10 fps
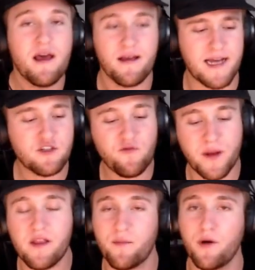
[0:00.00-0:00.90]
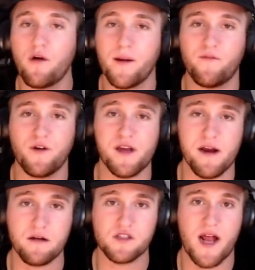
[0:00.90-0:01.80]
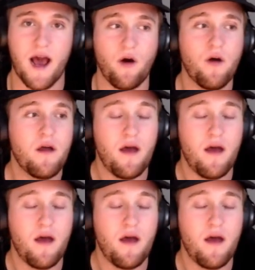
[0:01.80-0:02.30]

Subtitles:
guys who've been in the program for years now.